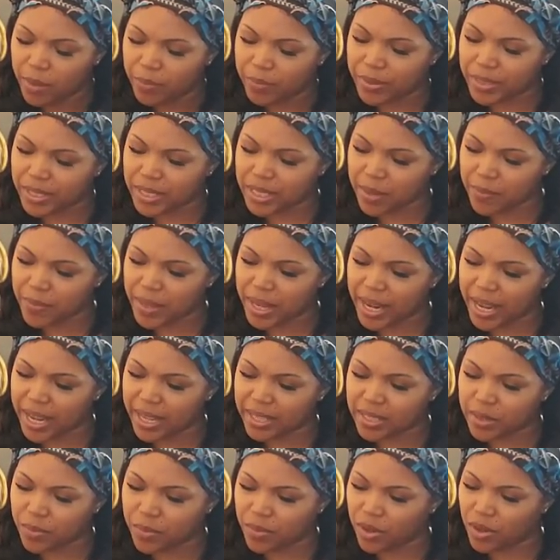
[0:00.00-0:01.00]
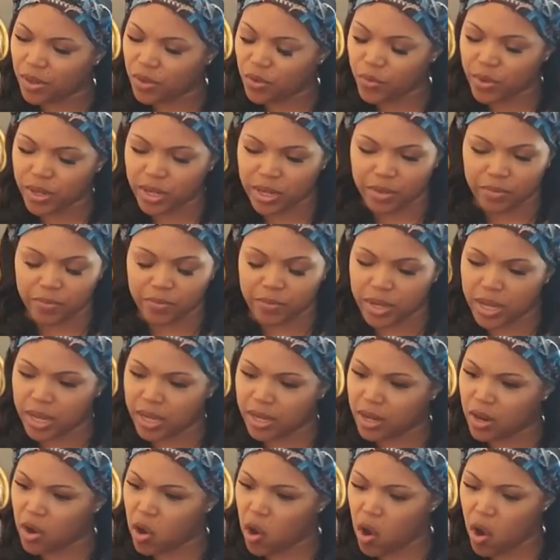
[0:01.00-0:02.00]
but something has something to do with a,
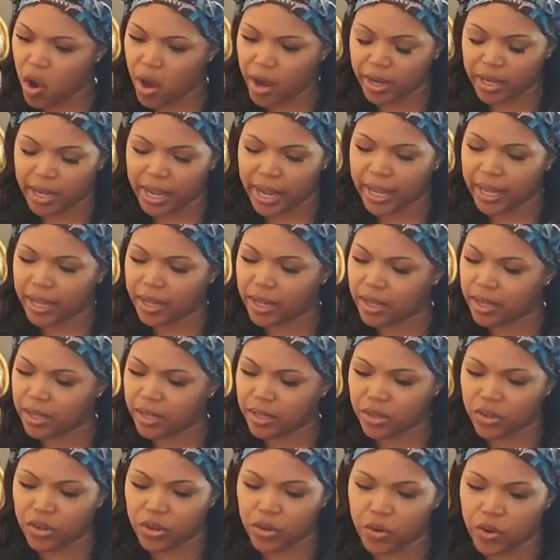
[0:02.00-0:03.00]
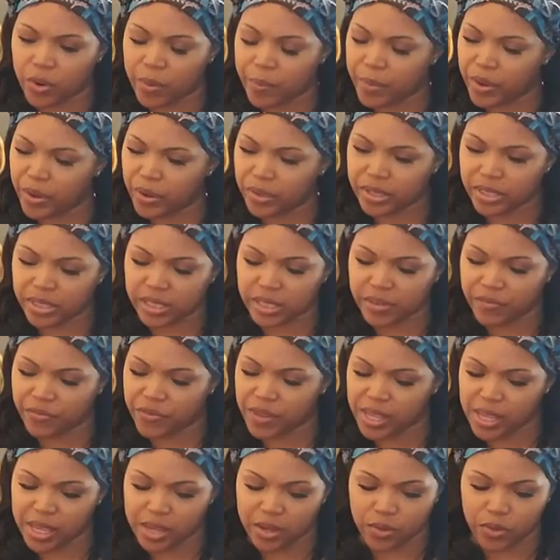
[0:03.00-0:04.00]
a car, like, a, uh, you know, emergency
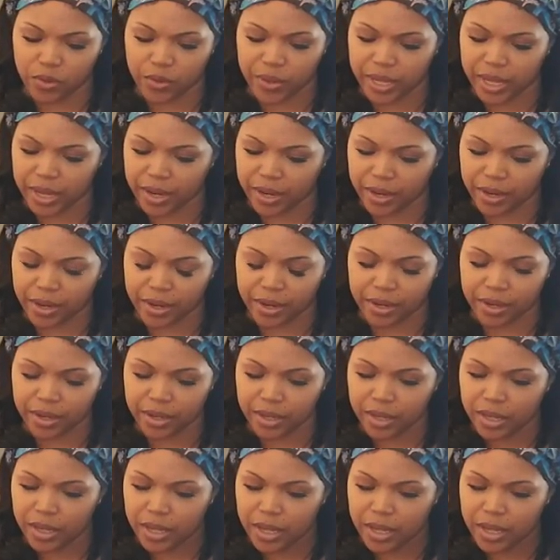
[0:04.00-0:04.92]
vehicle here.